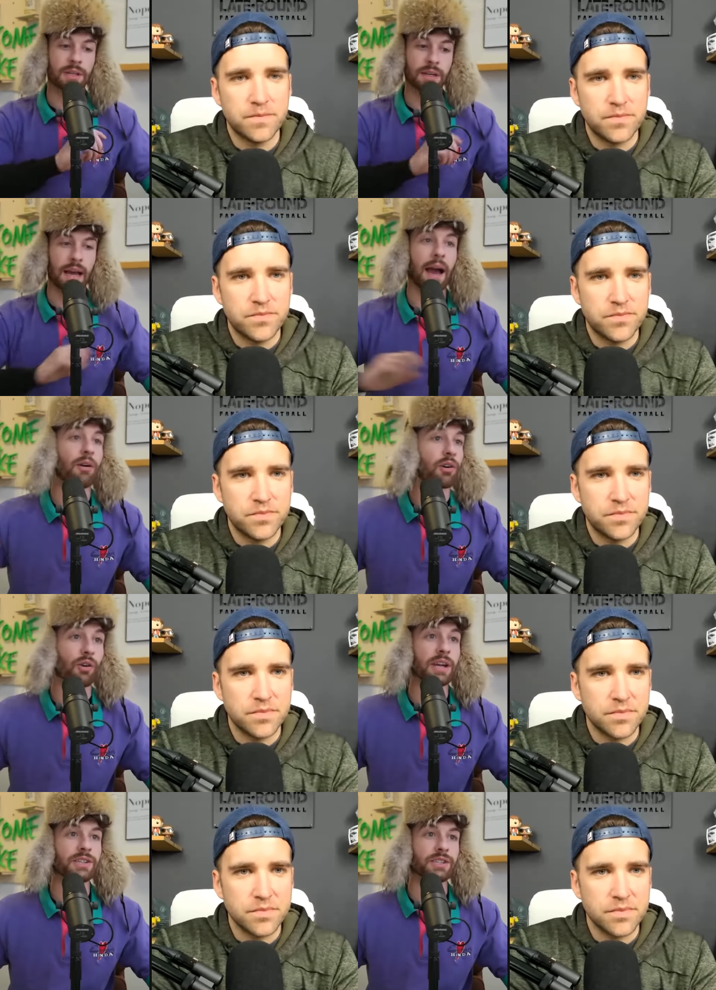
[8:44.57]
Speaker 1: how
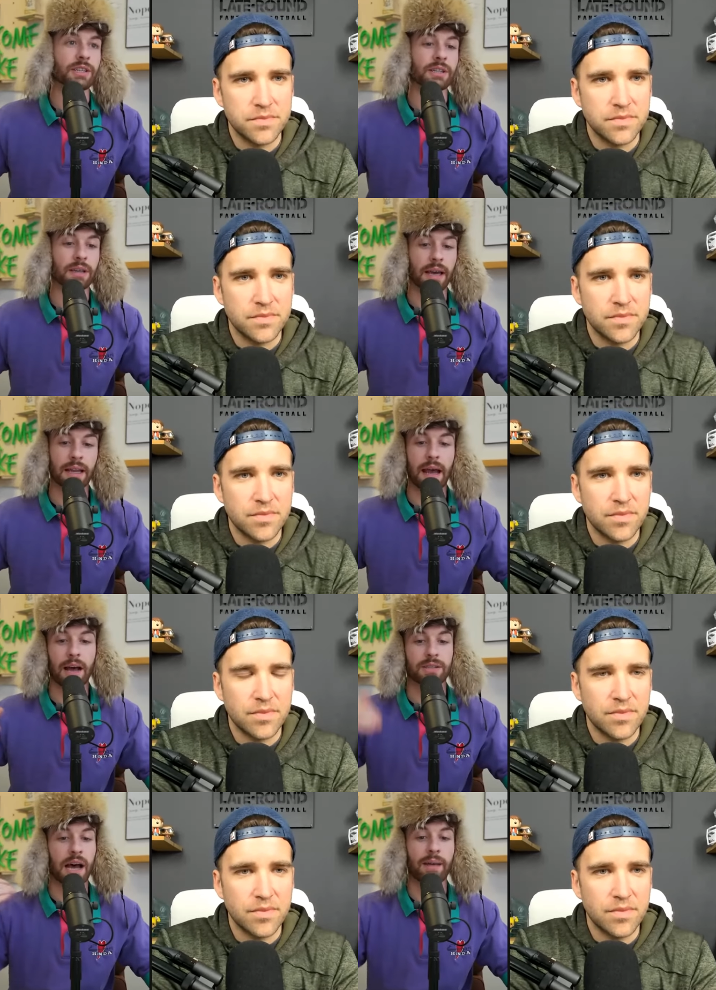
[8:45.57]
crazy and how
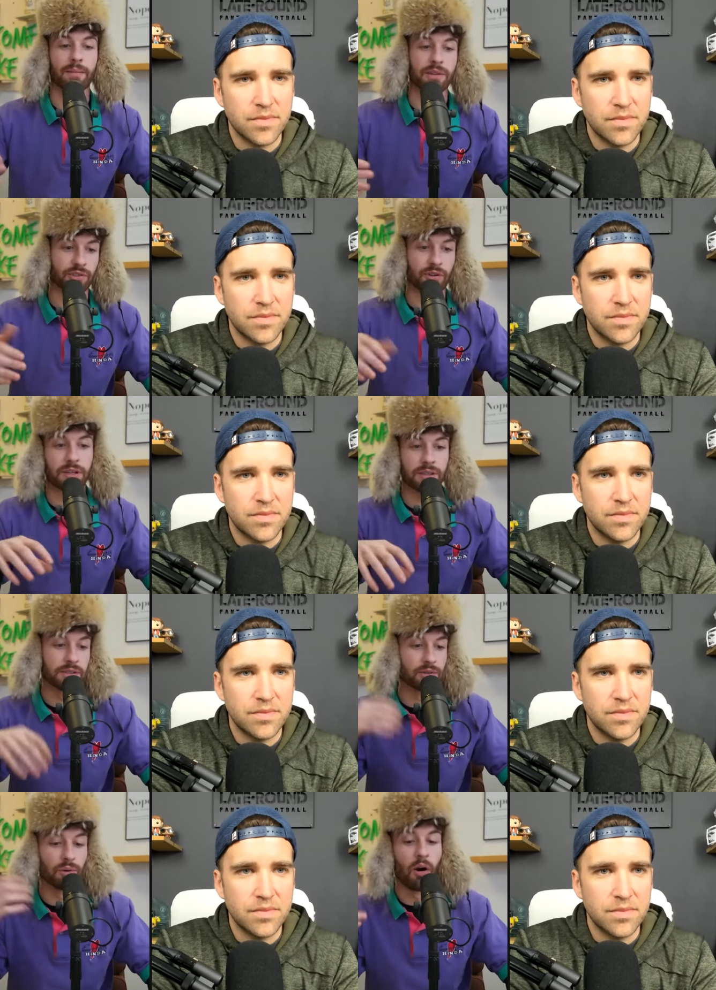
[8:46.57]
time constrained
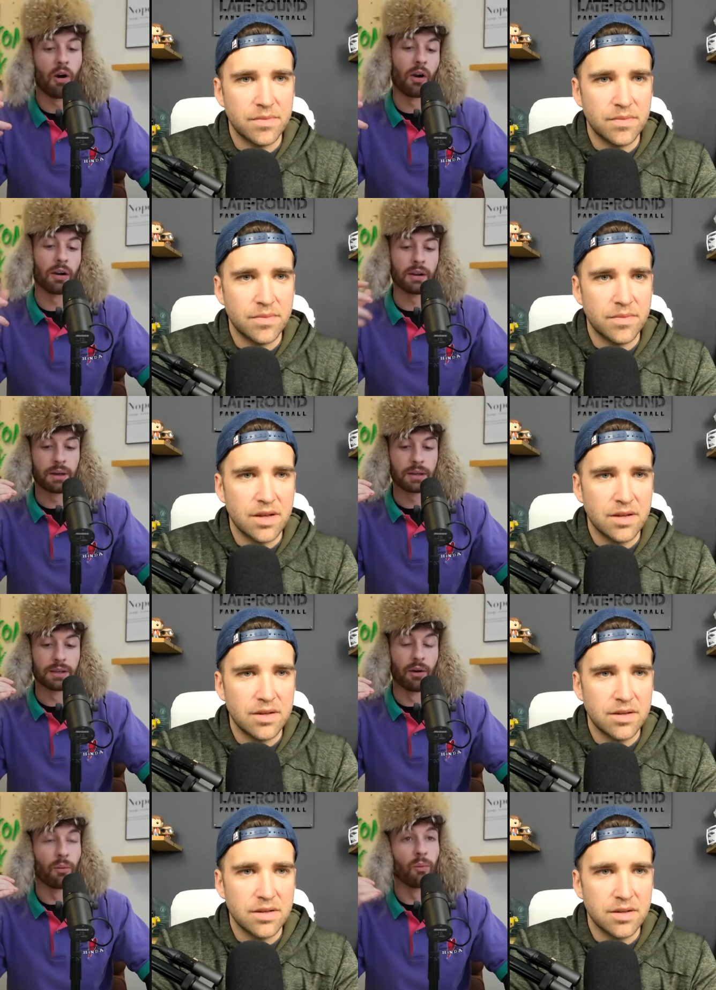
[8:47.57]
you are you
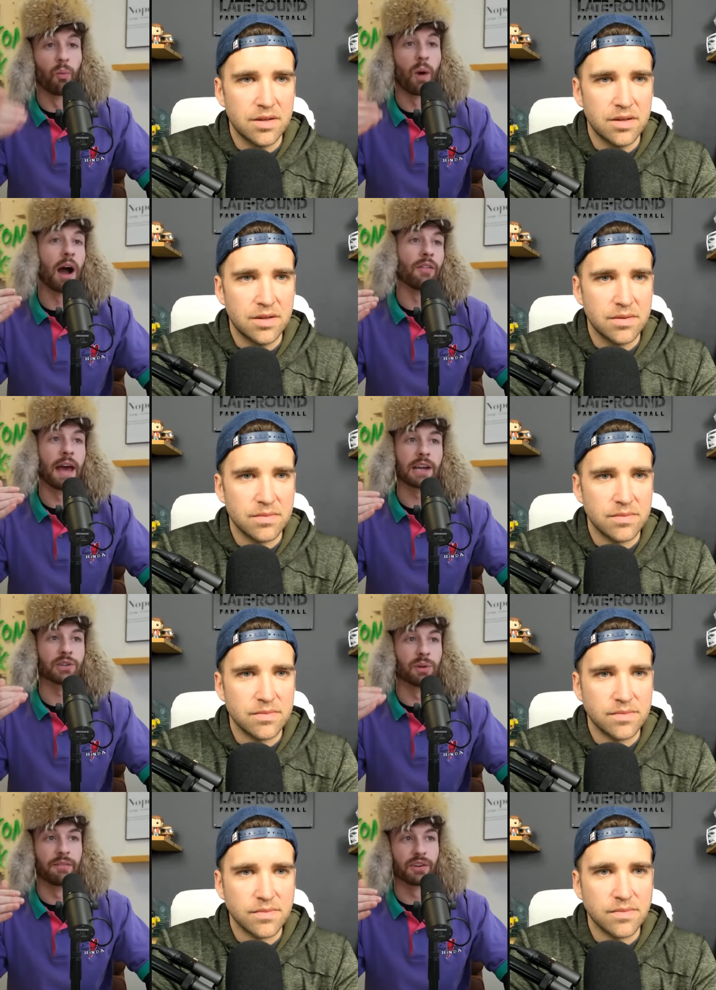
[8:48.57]
know while the actual
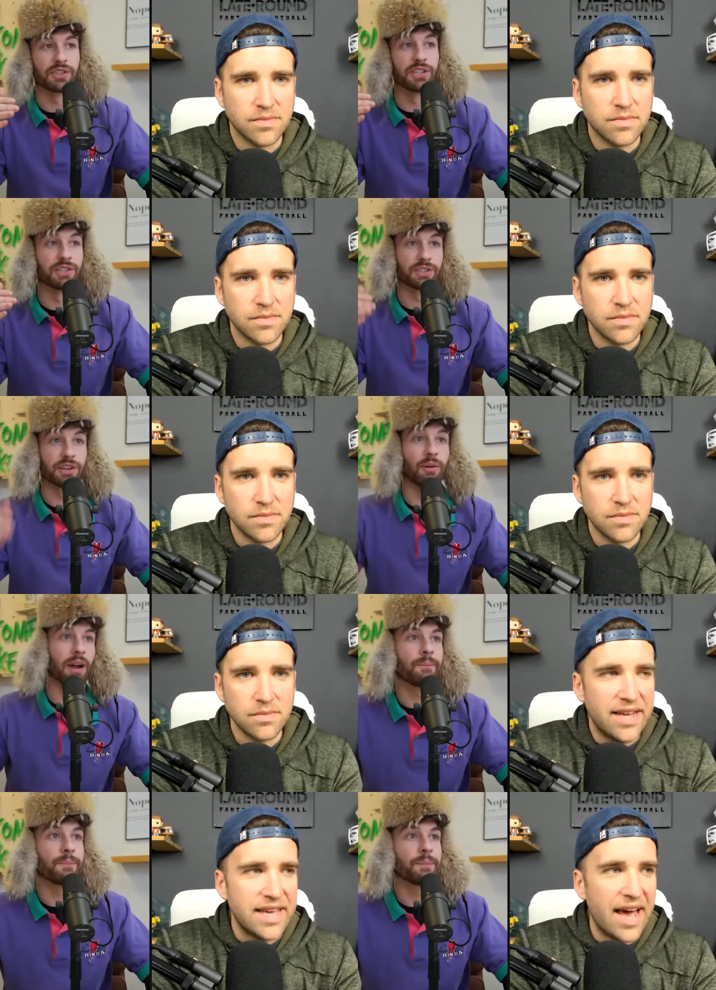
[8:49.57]
NFL season is going
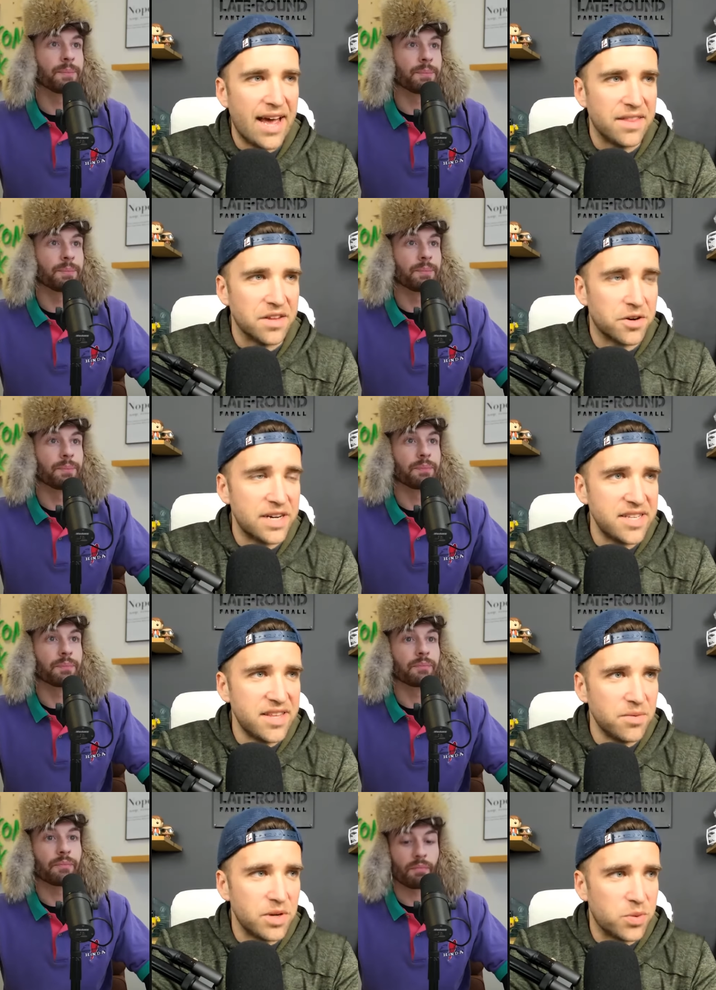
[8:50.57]
on.
Speaker 2: Yeah, and the crazy
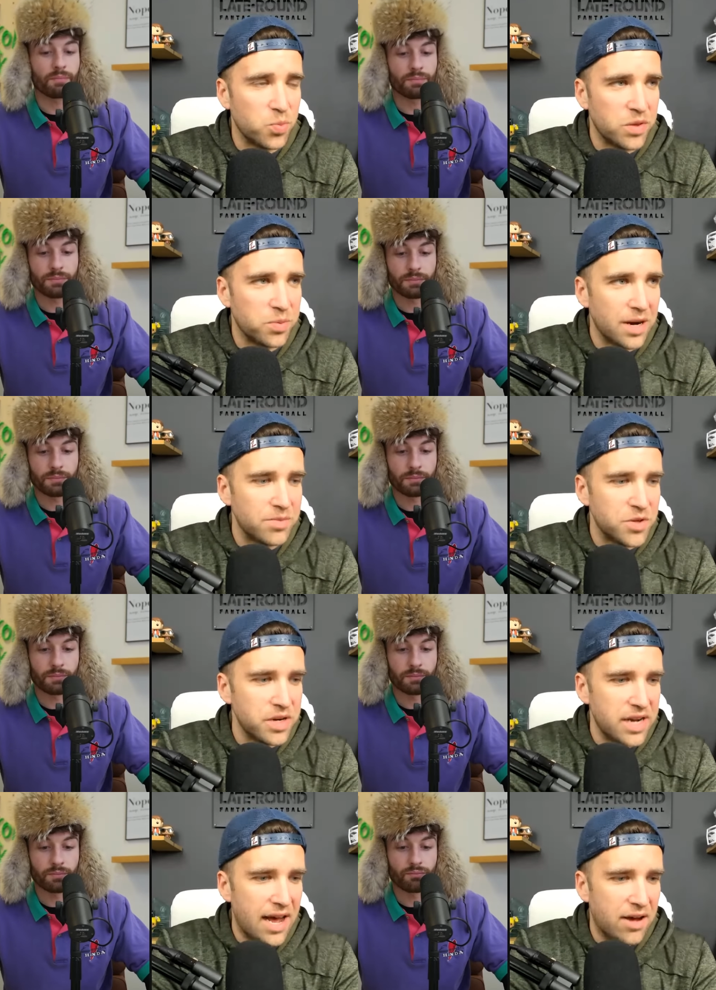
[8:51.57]
thing with with what I'm
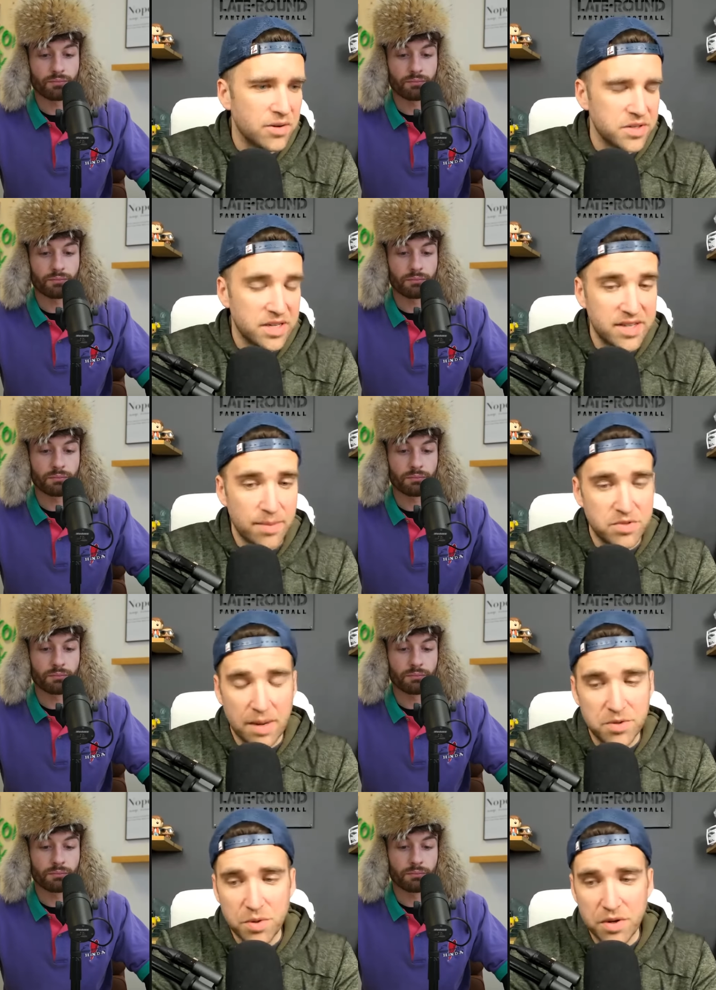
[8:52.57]
doing now cuz I'm
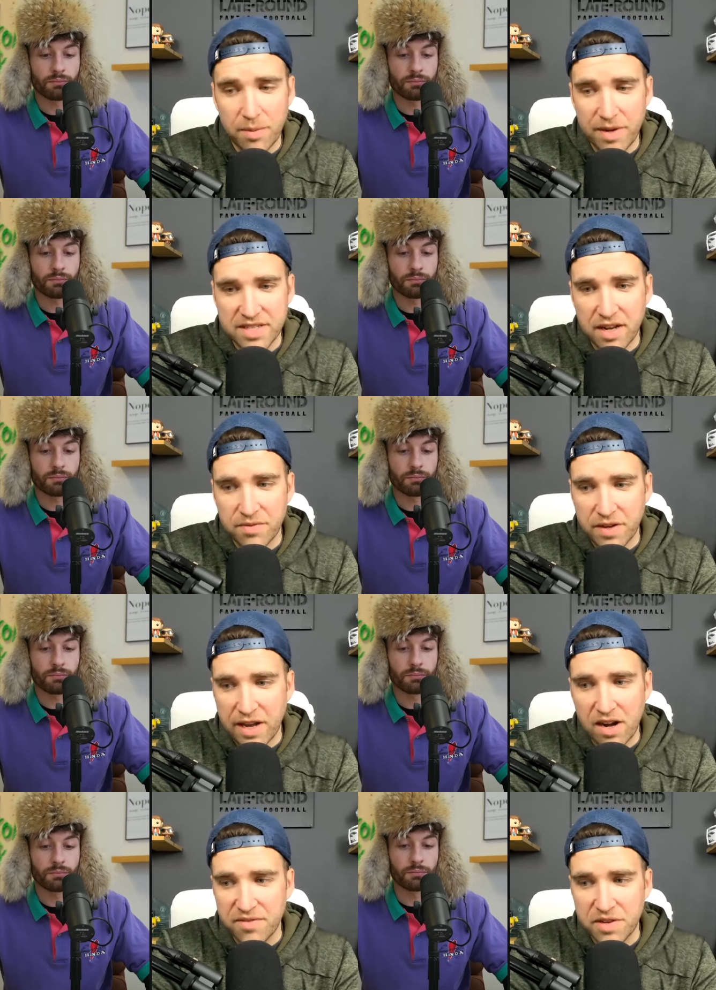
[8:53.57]
I'm doing it all myself. Like
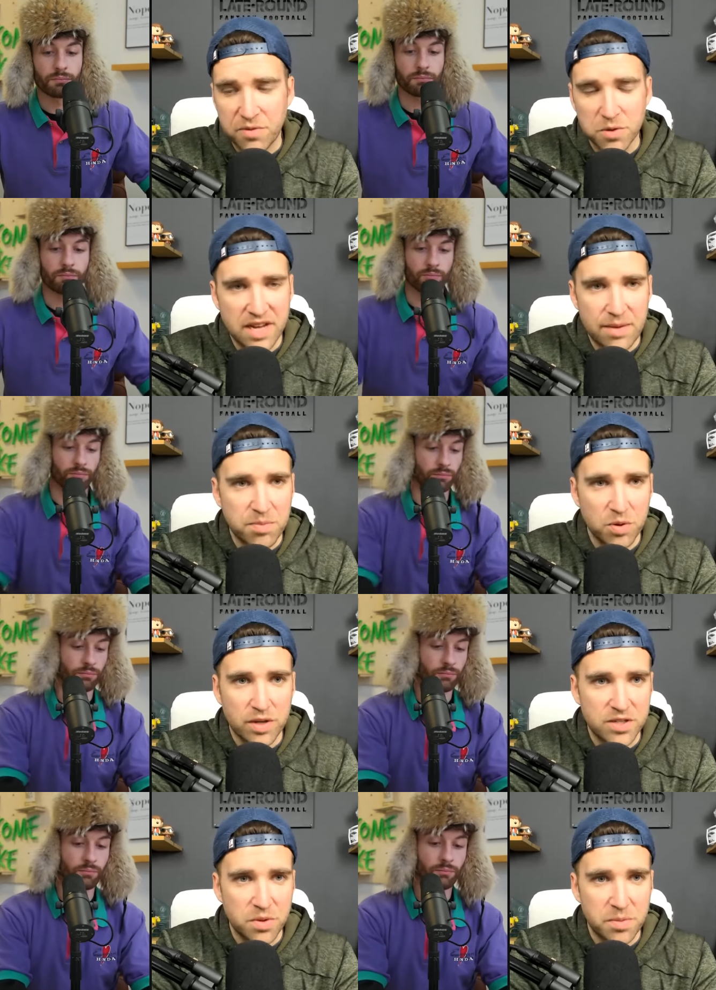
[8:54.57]
I don't have any full-time
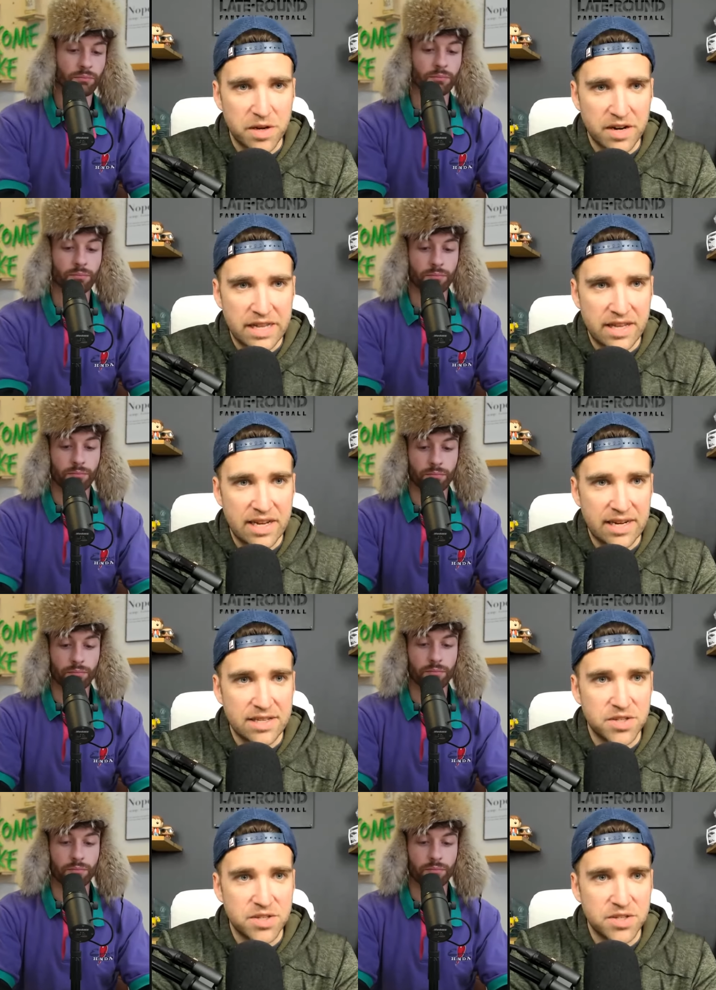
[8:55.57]
employees with me or anything. And